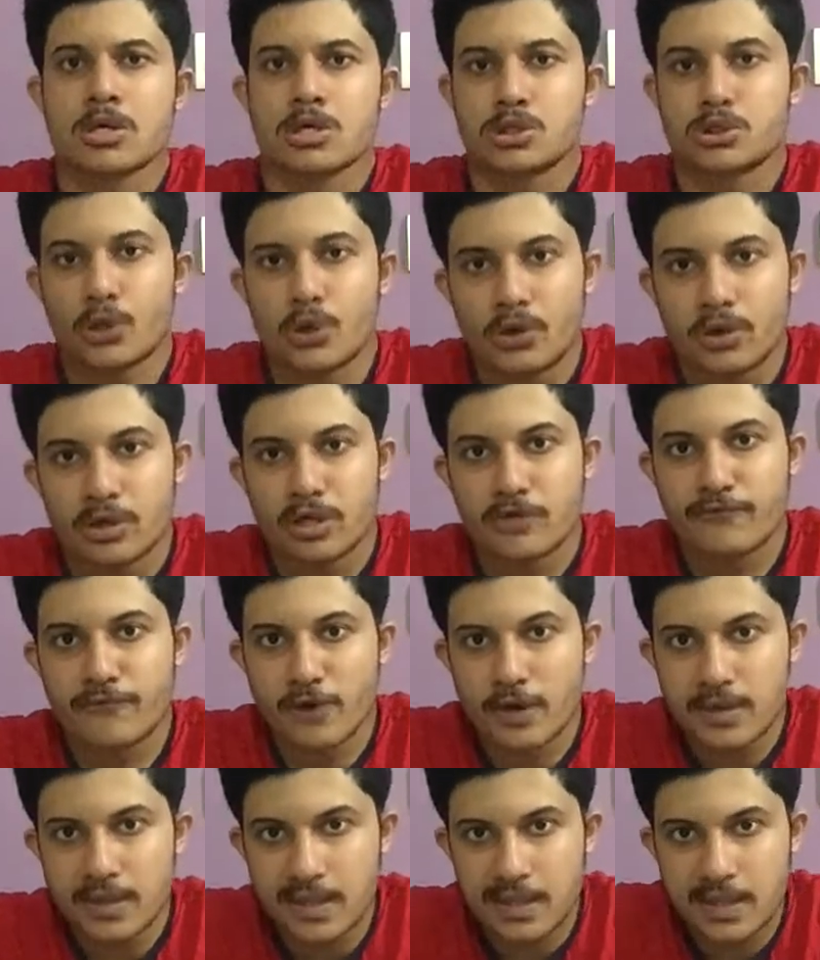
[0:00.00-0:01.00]
So if
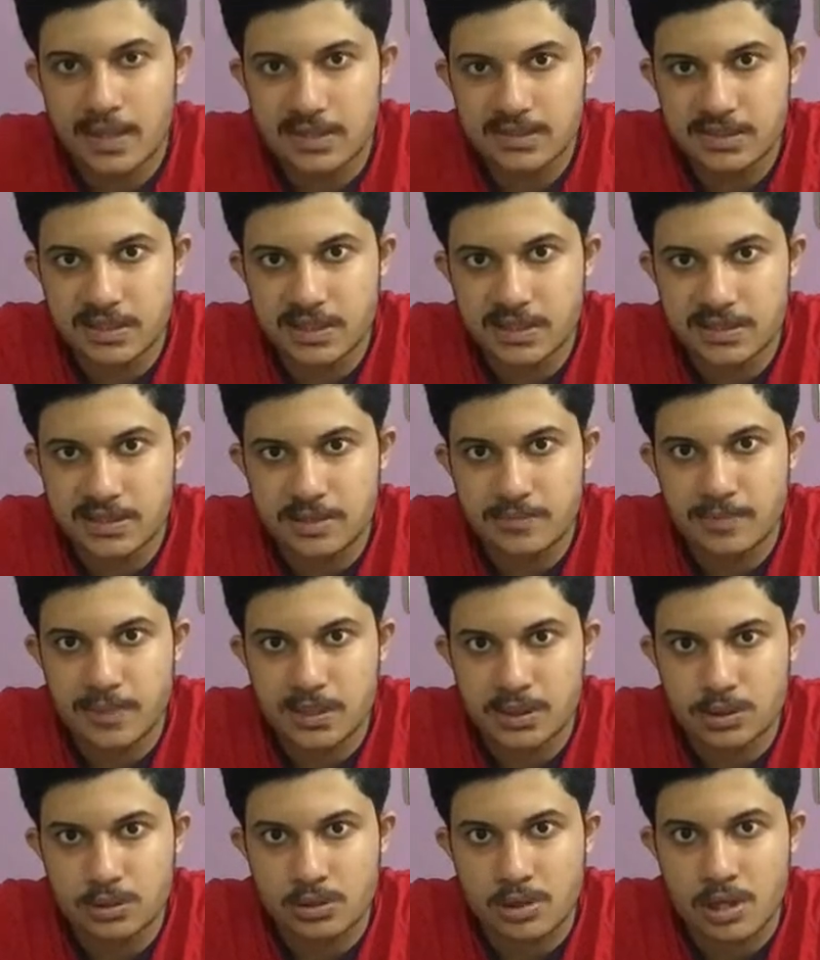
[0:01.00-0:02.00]
you are any consultancy,
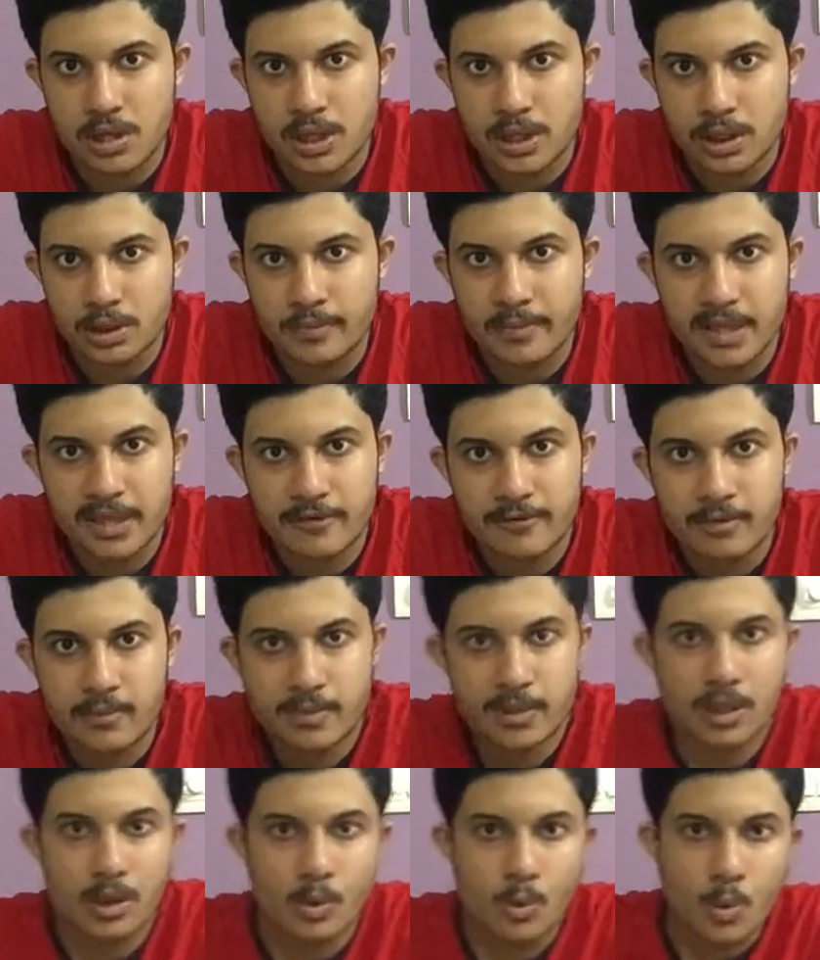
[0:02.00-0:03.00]
please do contact by given
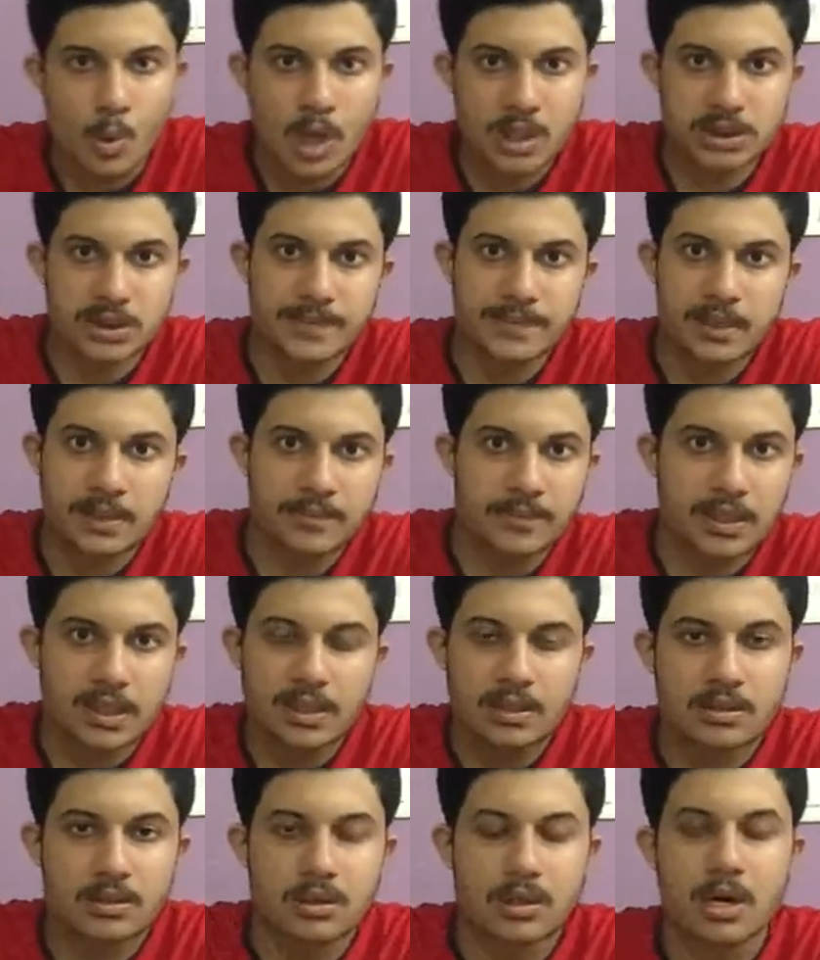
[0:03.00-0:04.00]
below WhatsApp
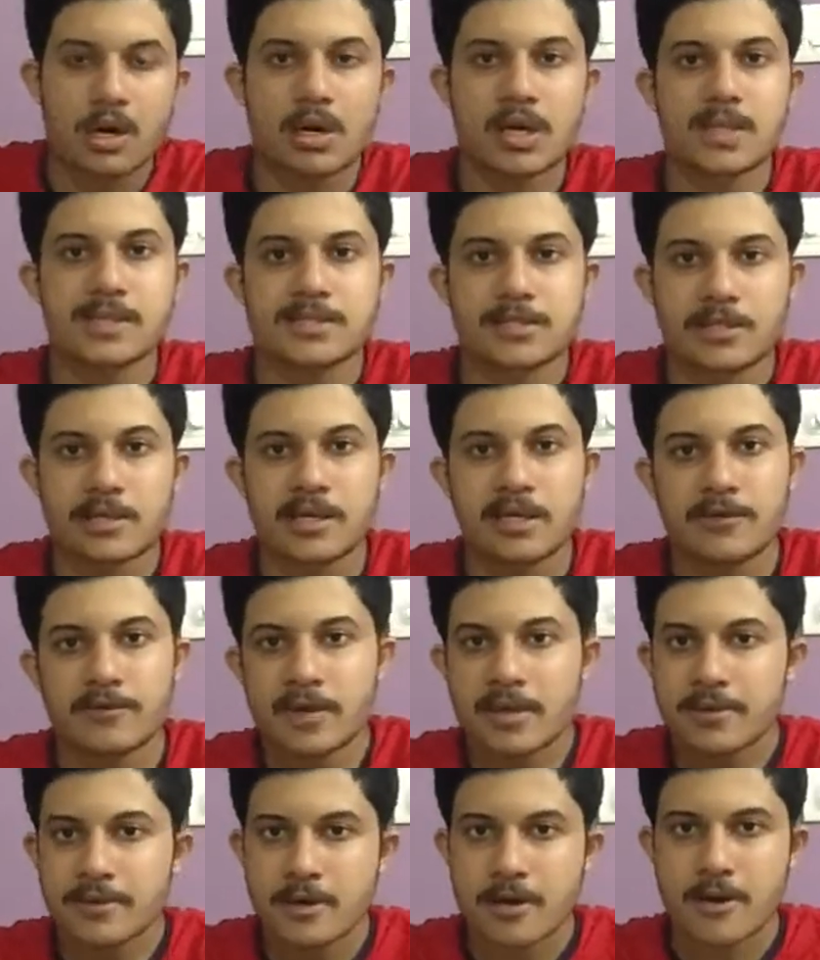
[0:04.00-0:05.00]
number, or else you can
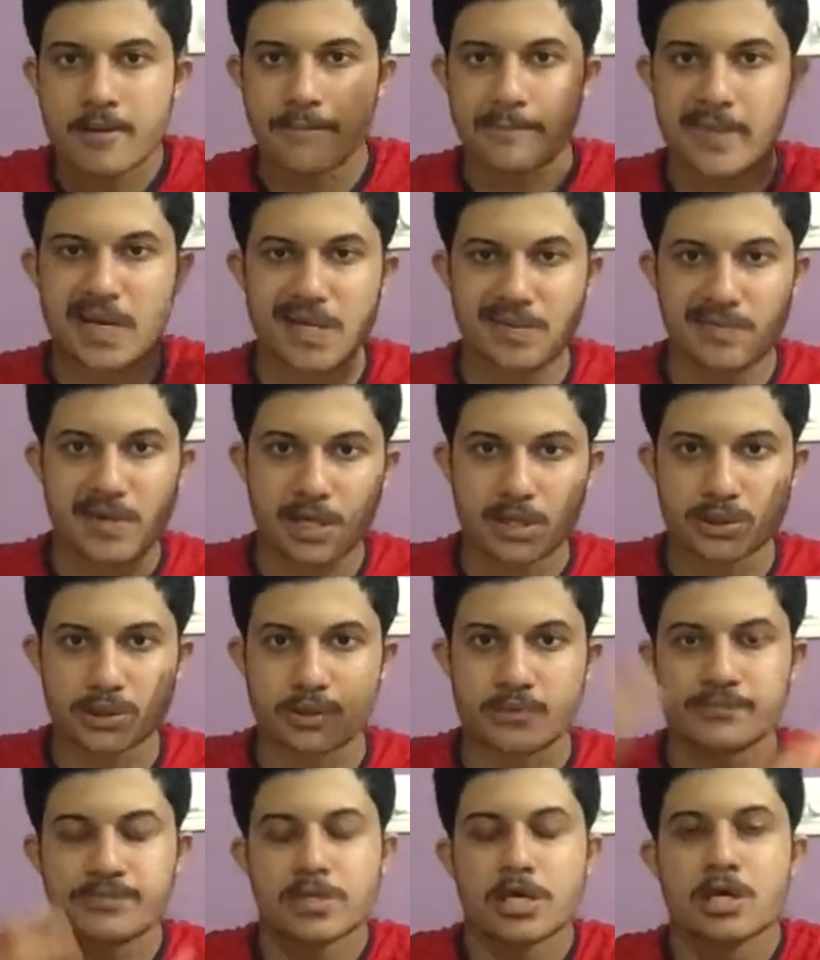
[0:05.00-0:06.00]
even mail me
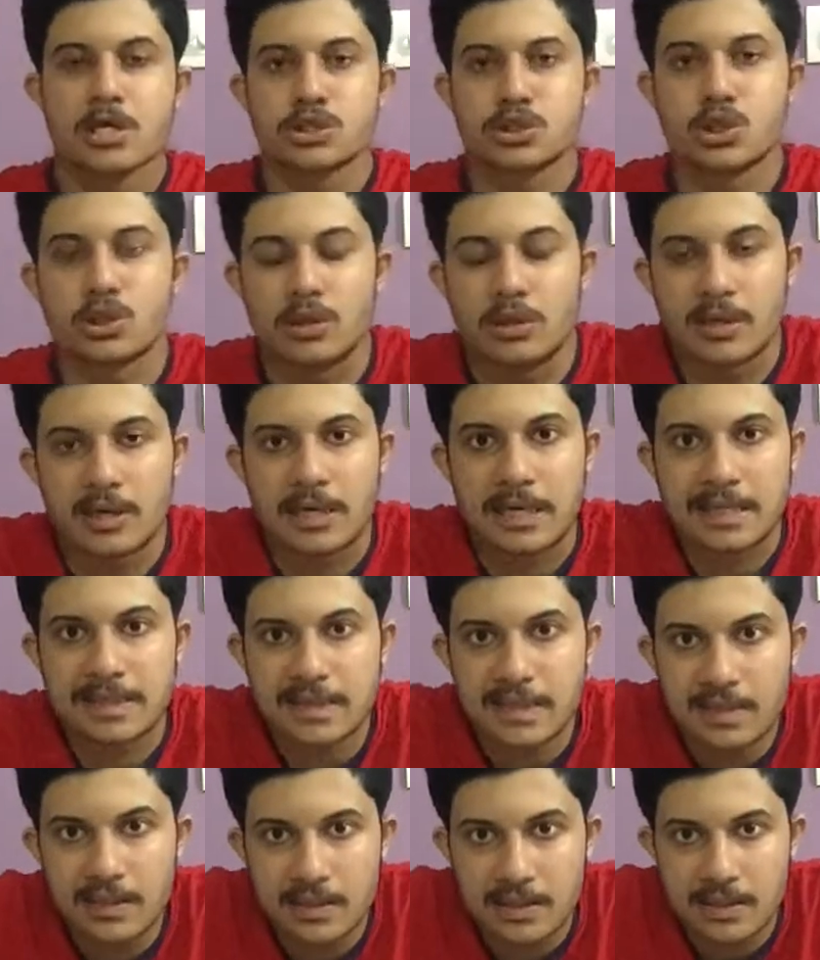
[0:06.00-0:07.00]
also. So
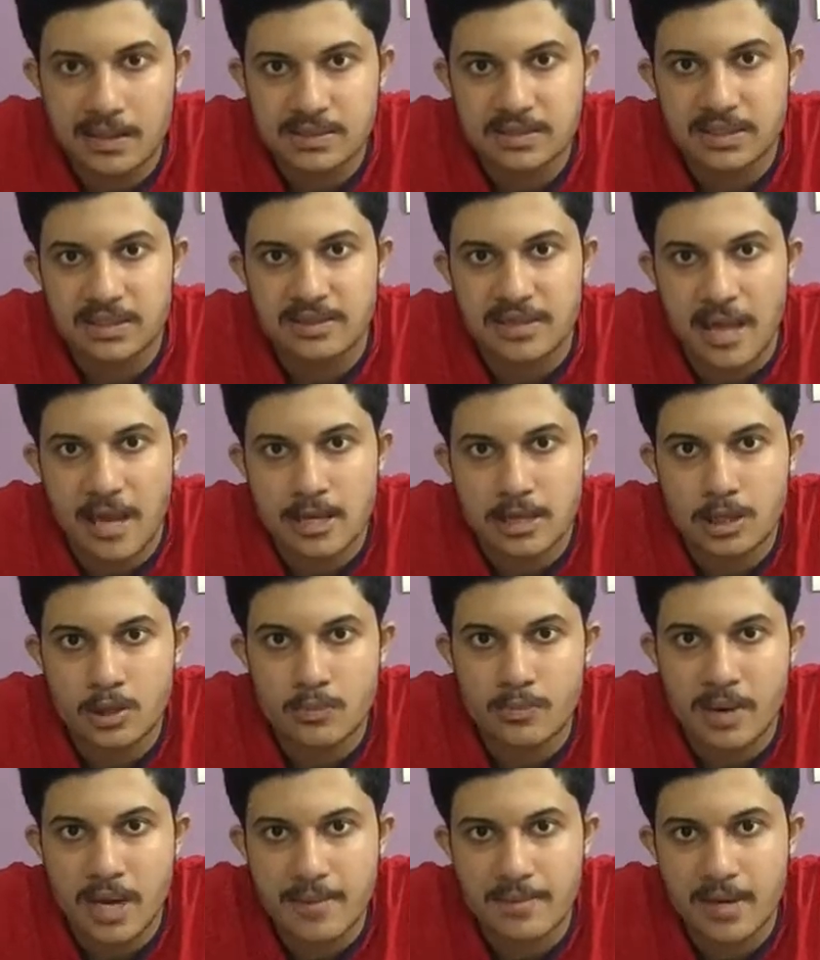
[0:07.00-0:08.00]
until and unless, thank you,
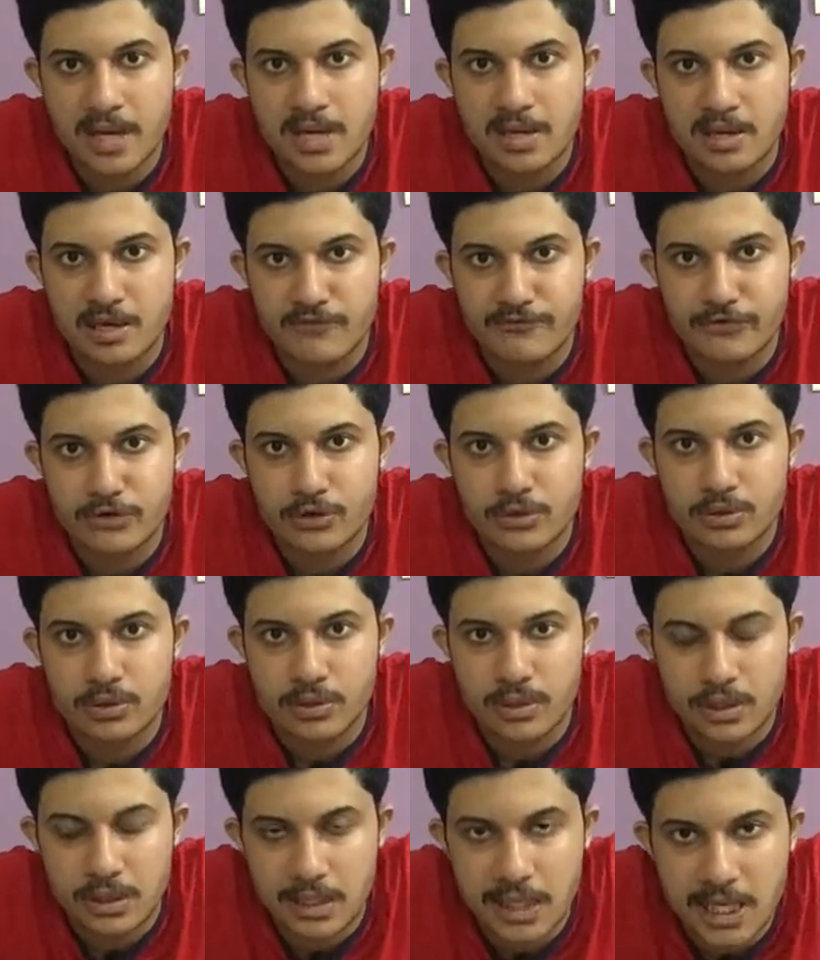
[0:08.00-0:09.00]
bye bye, love you,
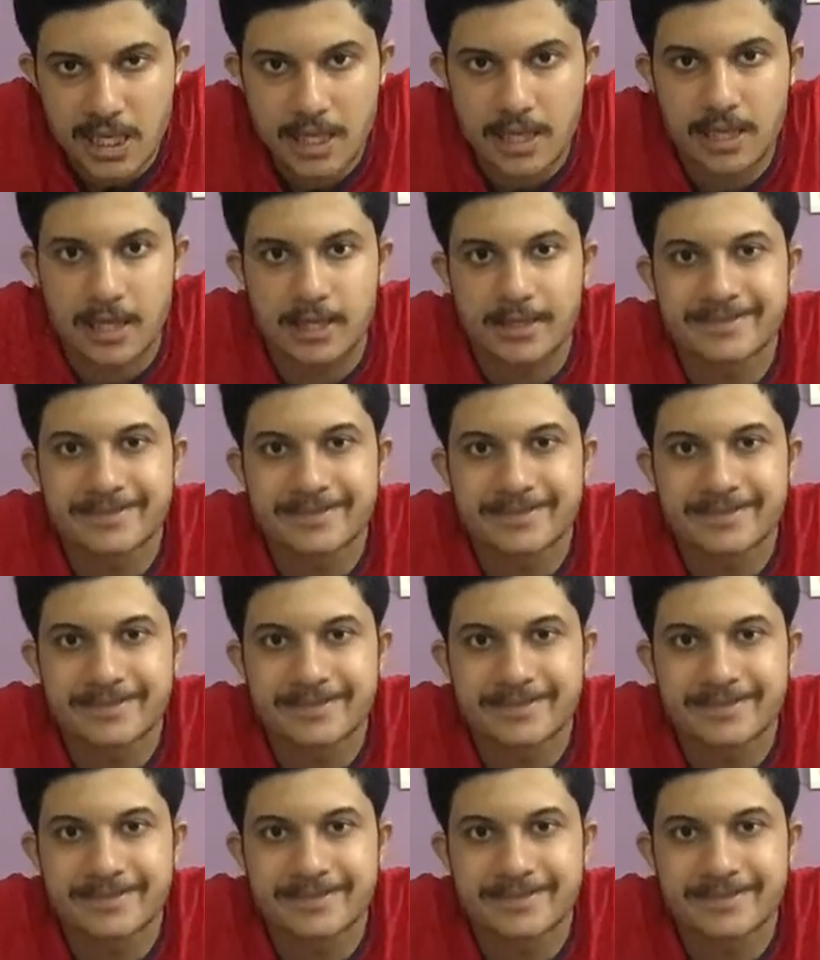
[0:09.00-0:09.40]
take care.